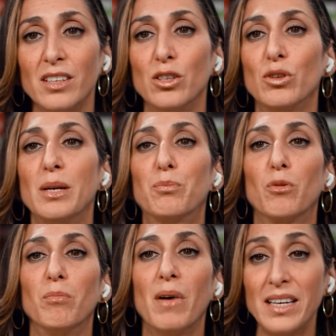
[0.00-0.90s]
You keep
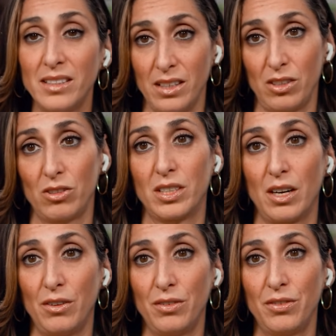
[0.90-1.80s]
reminding
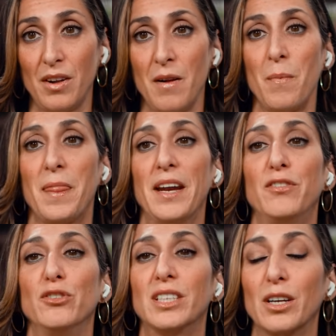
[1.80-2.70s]
yourself that
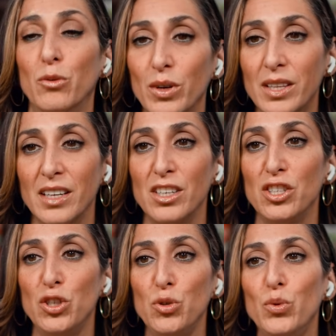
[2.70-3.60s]
if you stick with it,
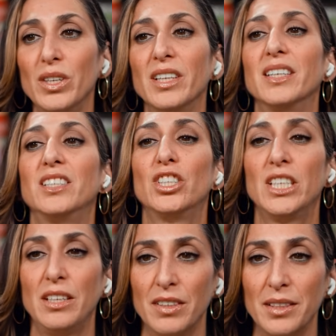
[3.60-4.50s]
you will
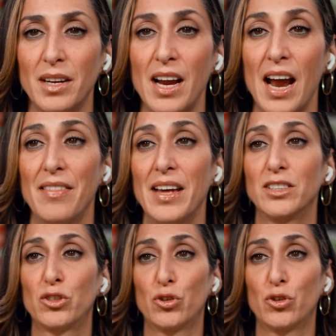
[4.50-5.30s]
achieve it. And that's